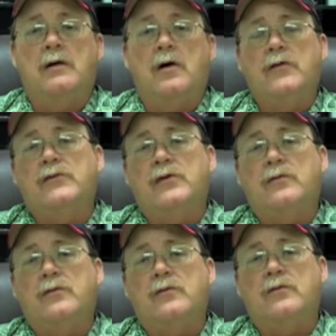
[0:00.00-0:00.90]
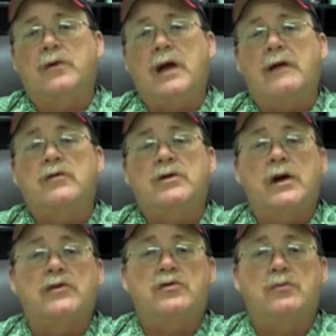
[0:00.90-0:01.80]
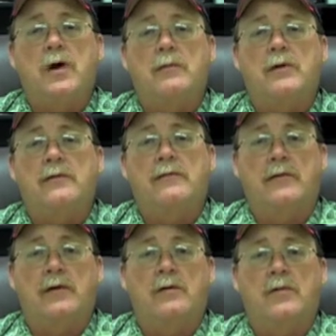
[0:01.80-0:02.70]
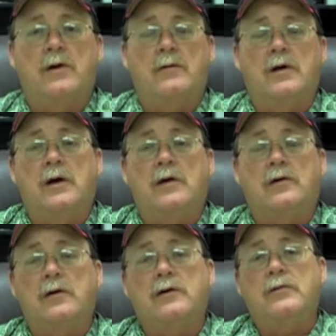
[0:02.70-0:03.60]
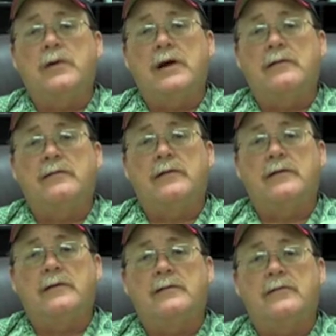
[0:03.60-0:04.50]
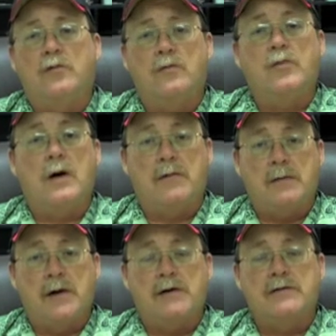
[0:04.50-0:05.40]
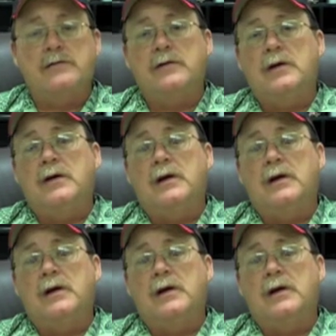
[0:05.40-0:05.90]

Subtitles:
Also, we advertise your property very well. Currently, we have 4 property managers.